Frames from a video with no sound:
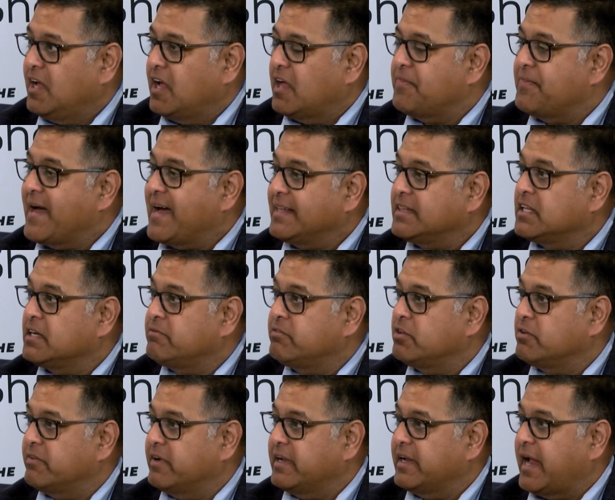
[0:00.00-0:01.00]
And that
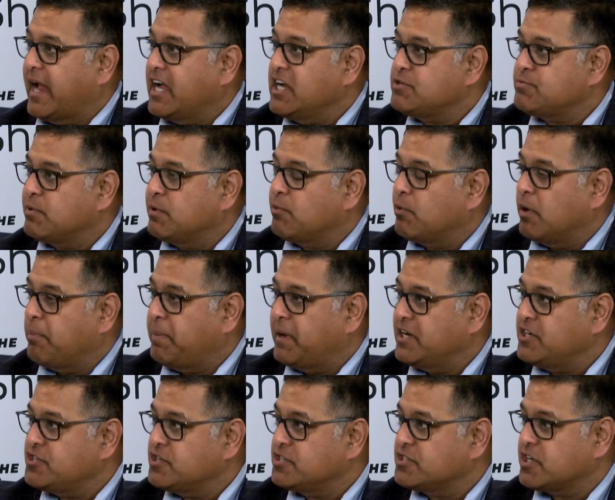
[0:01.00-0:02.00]
level of engagement where
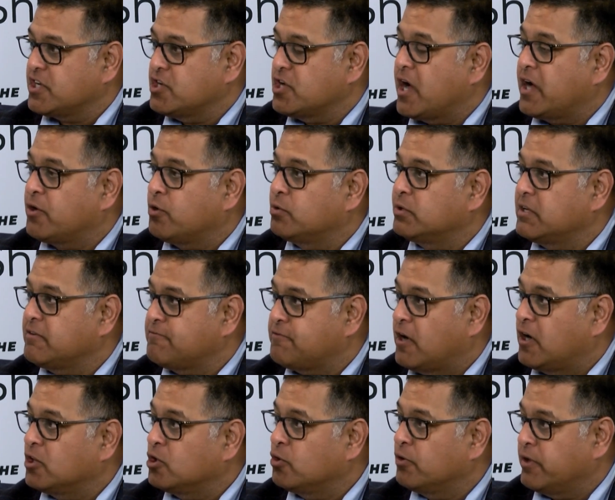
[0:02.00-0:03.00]
patients can not only
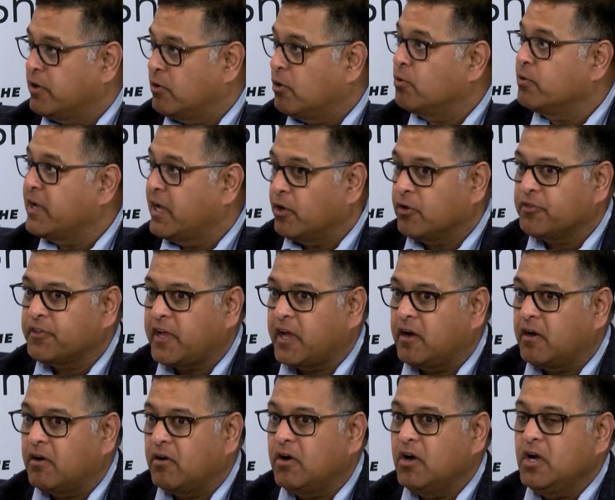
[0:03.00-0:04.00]
follow their own
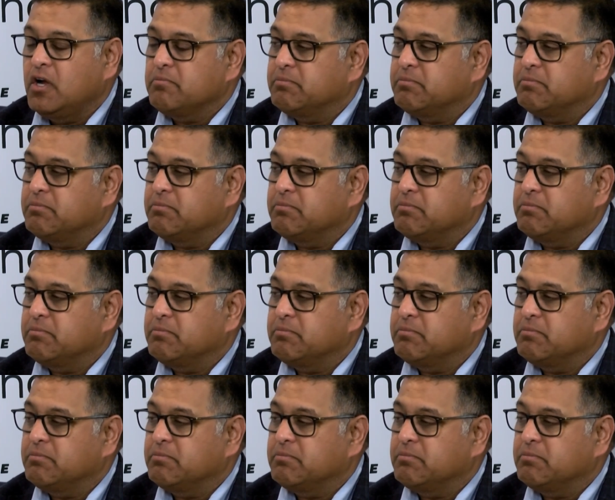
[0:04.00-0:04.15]
healthcare,